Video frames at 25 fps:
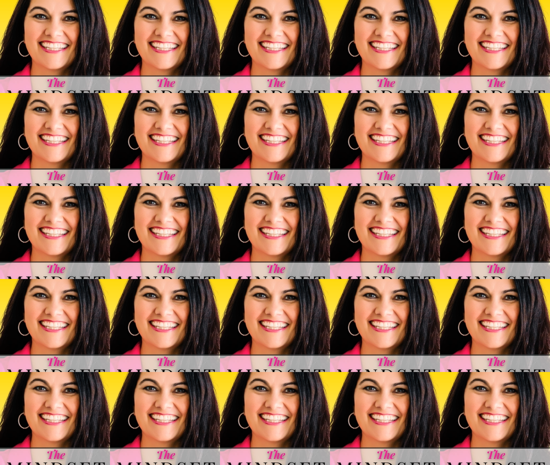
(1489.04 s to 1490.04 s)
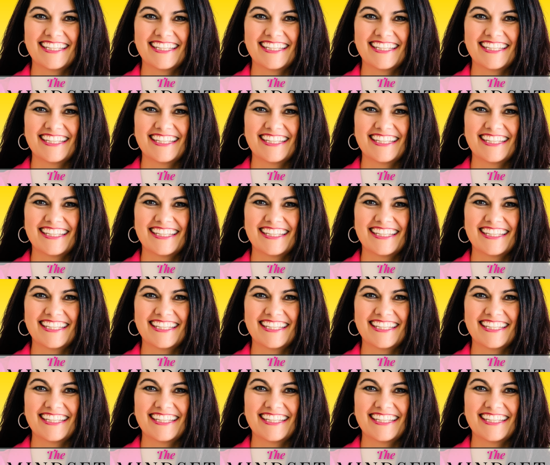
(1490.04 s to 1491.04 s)

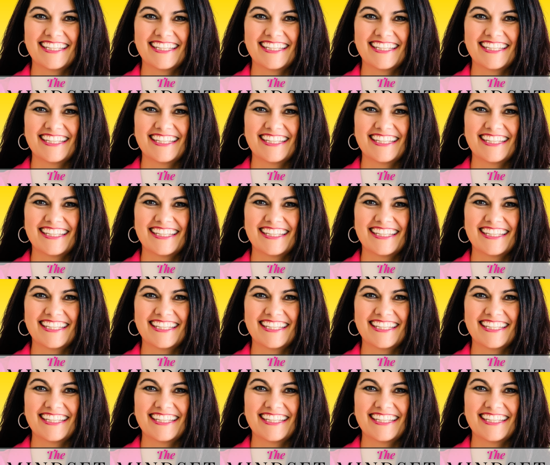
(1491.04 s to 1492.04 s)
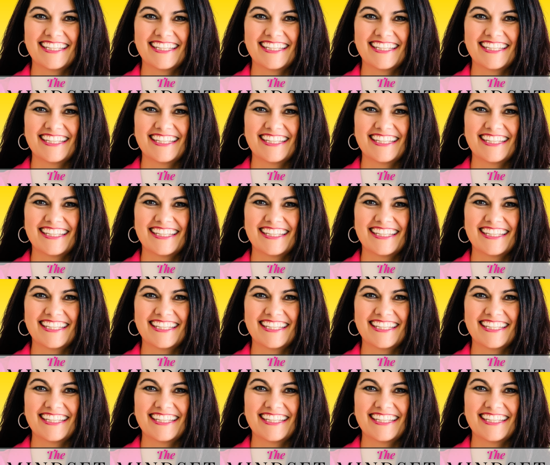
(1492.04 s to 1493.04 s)

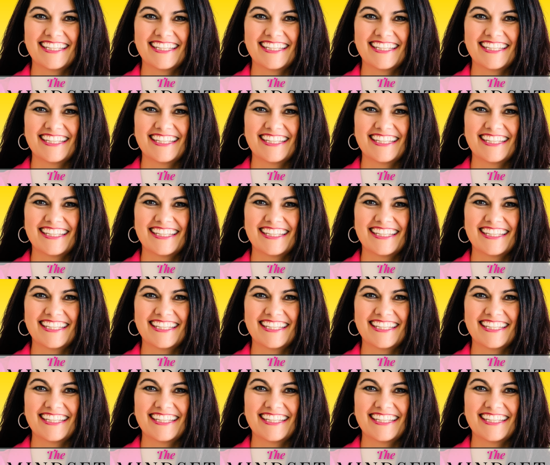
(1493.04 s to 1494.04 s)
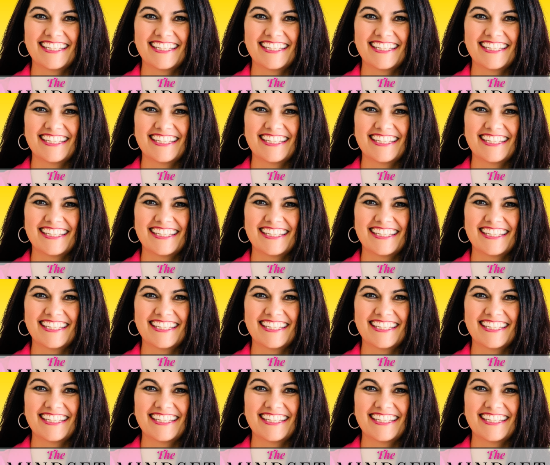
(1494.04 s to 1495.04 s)

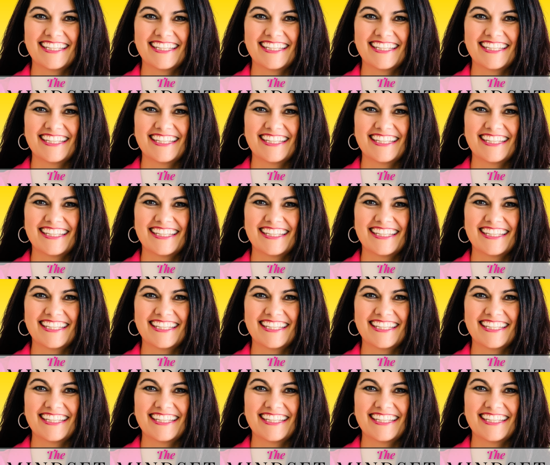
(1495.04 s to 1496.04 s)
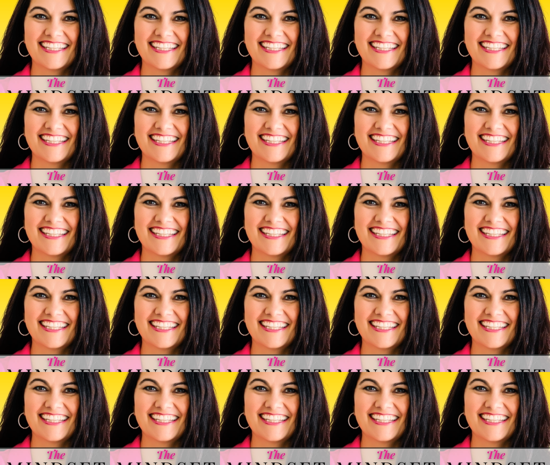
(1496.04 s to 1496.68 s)
(no lip movement)